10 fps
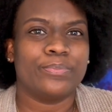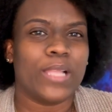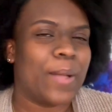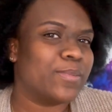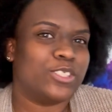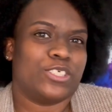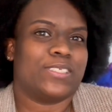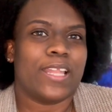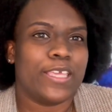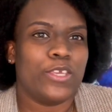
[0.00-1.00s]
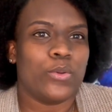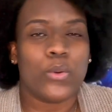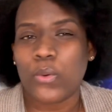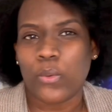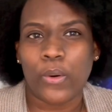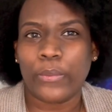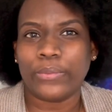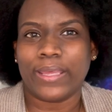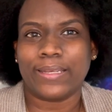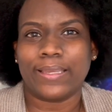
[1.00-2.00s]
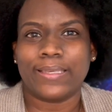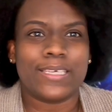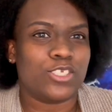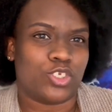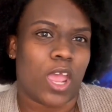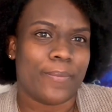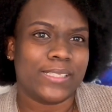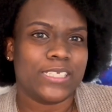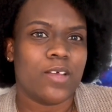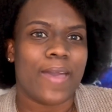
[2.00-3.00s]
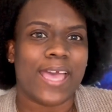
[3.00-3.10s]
I'ma just like, you know, go out and like enjoy myself